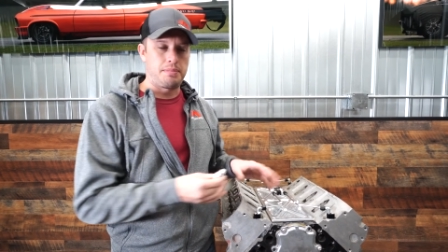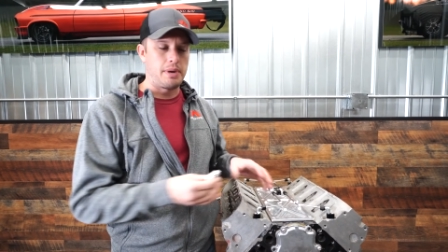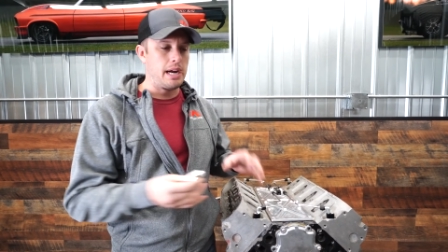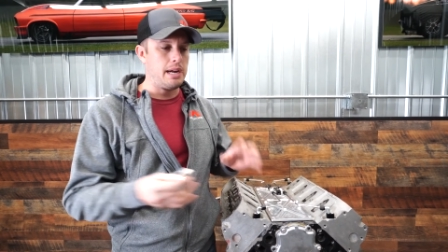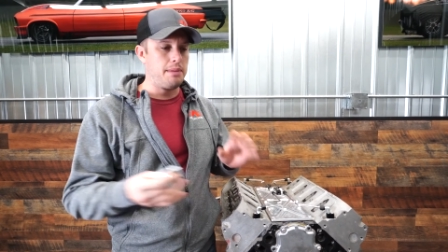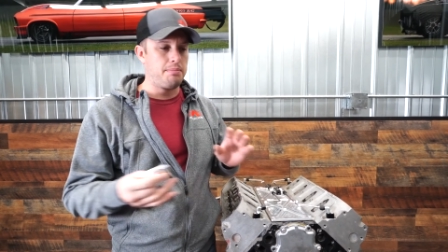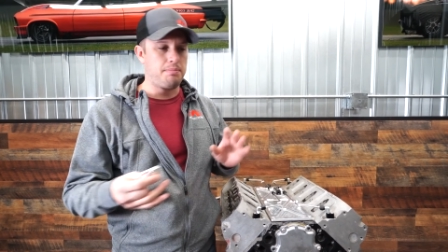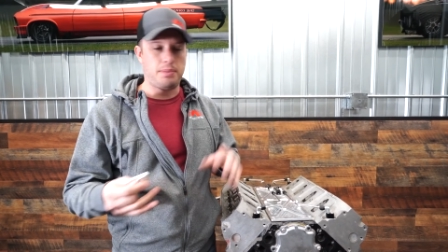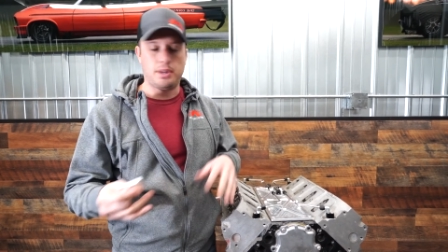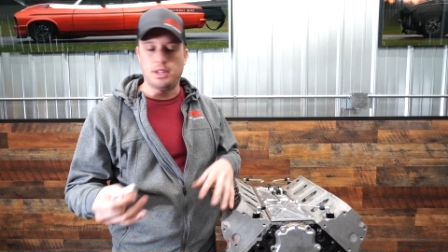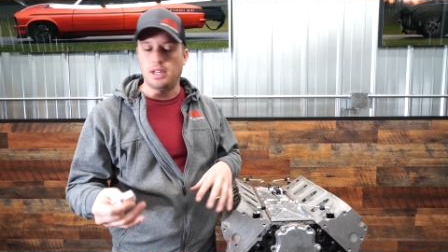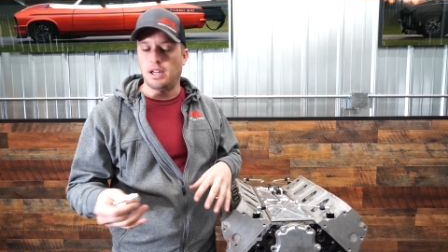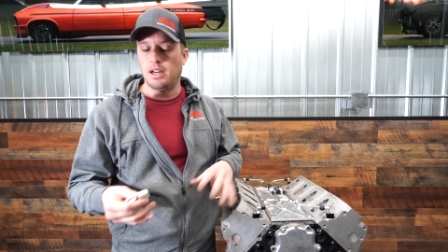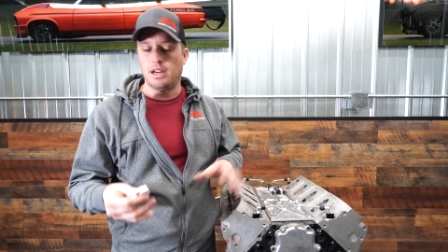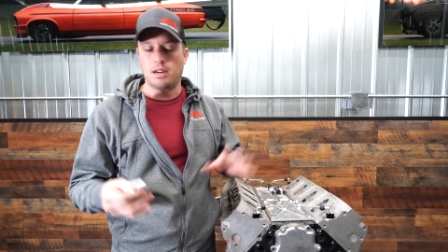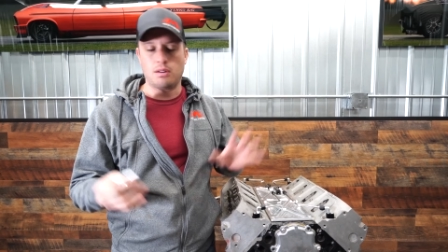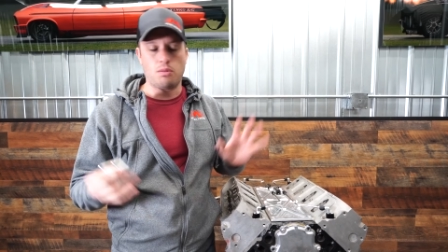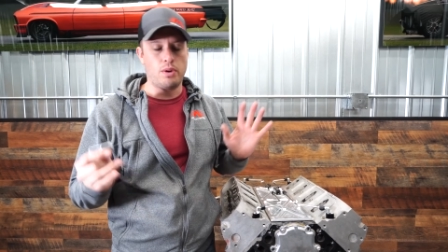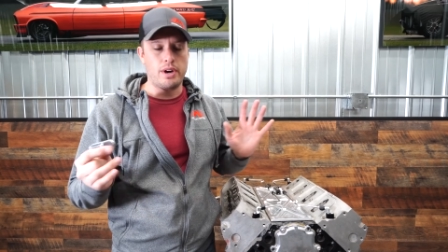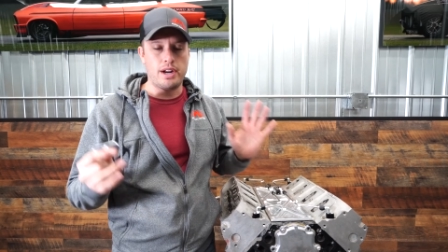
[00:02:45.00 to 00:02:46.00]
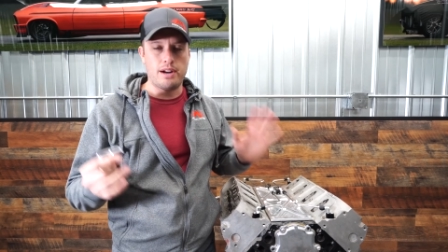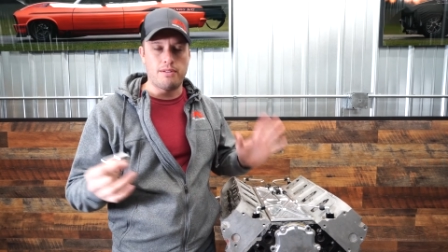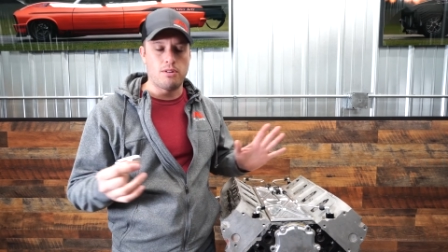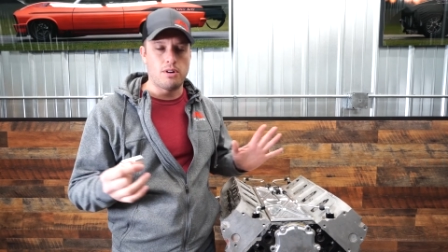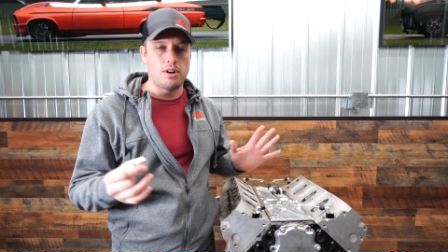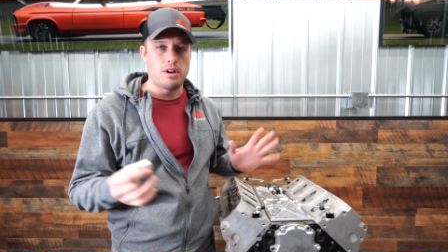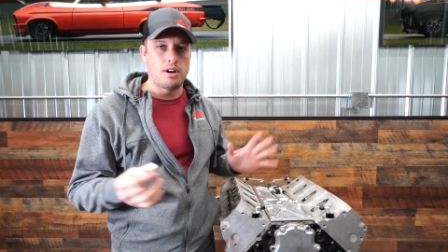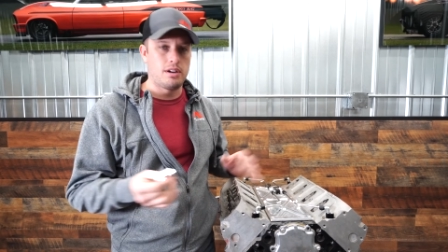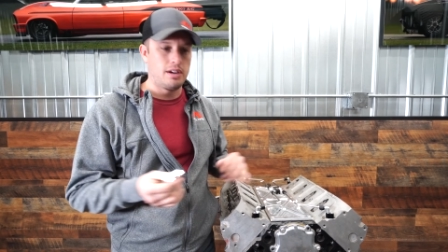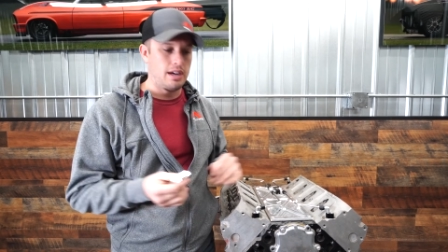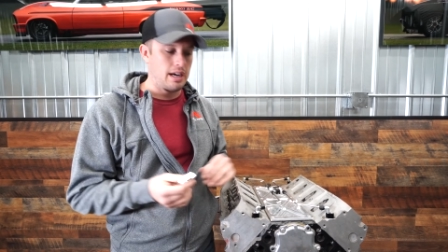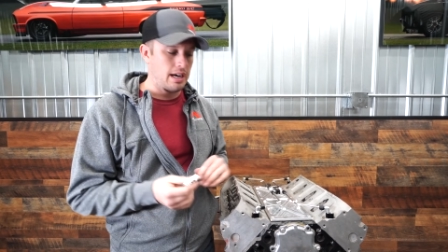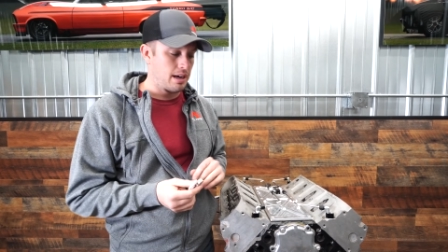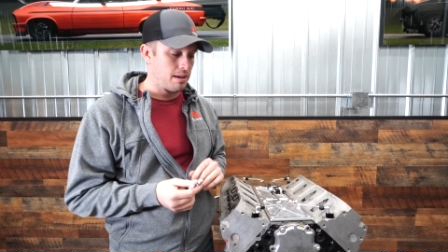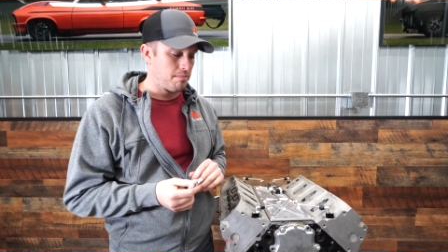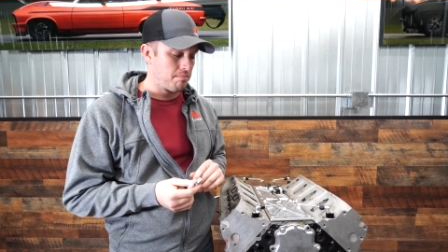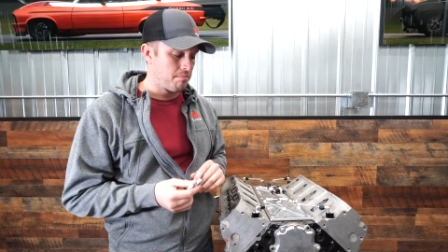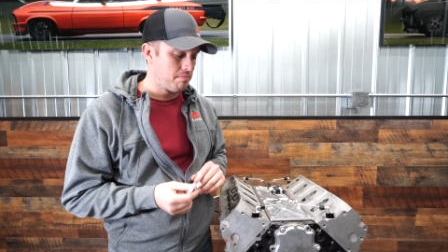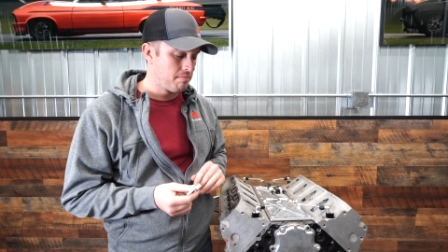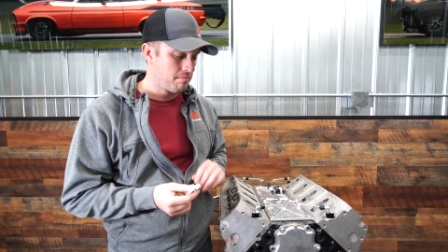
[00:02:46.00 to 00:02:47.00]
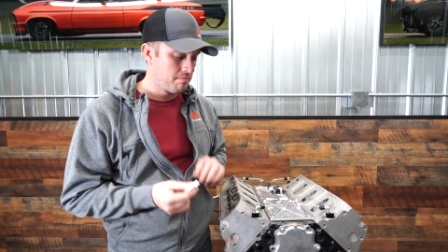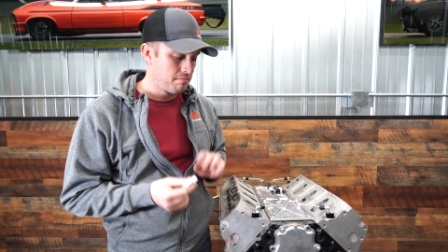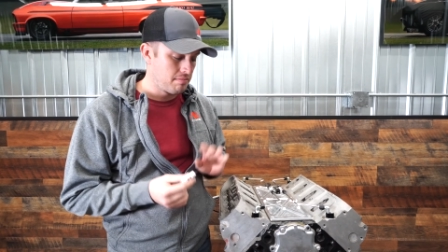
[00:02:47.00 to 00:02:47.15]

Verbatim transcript: pipe, plug, whatever. Um,